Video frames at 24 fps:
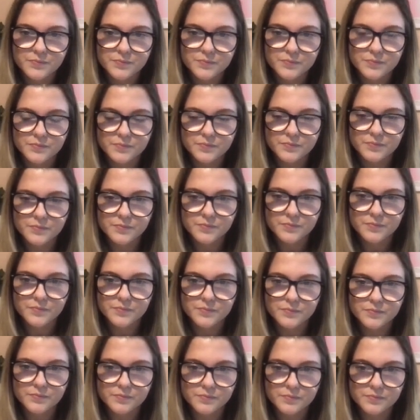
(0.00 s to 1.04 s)

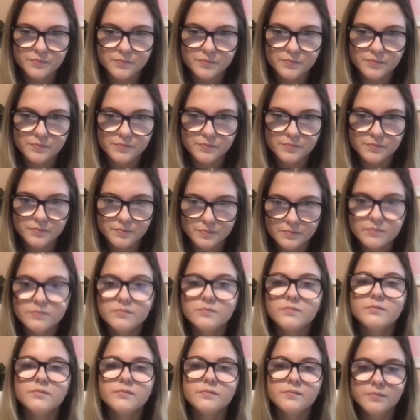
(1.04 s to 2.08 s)

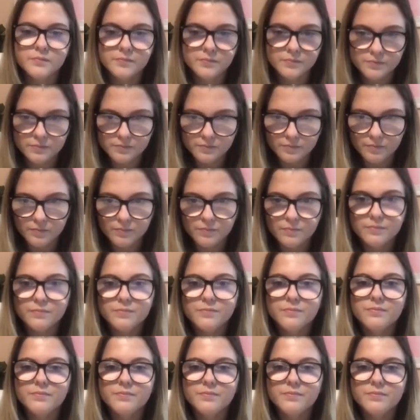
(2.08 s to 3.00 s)
(not speaking)